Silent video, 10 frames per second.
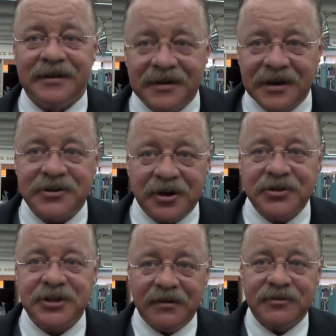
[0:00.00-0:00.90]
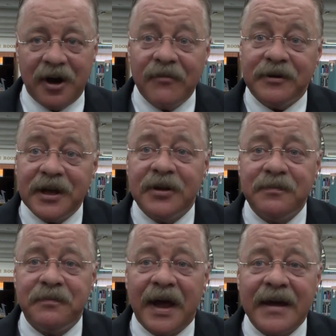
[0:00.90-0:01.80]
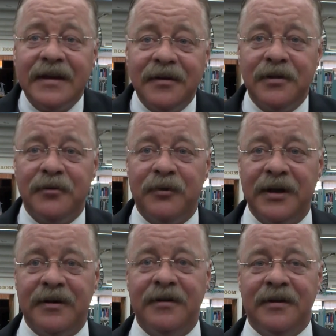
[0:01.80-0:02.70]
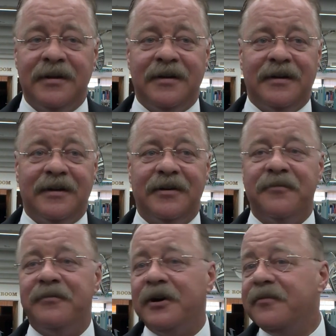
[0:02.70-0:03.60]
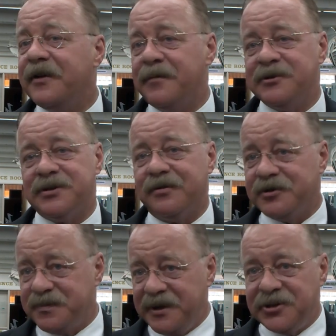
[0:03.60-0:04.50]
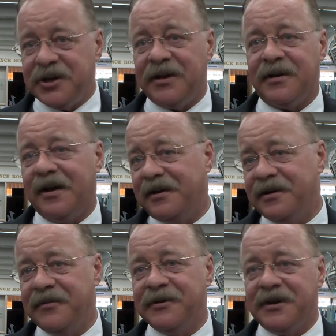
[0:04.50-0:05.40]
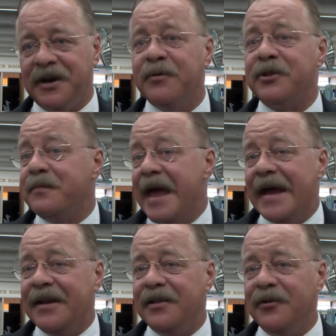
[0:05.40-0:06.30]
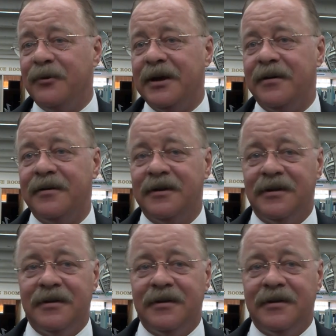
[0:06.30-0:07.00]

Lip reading: to dust ourselves off and get back into the arena. A very famous little speechette, I didn't give it today, but the man in the arena.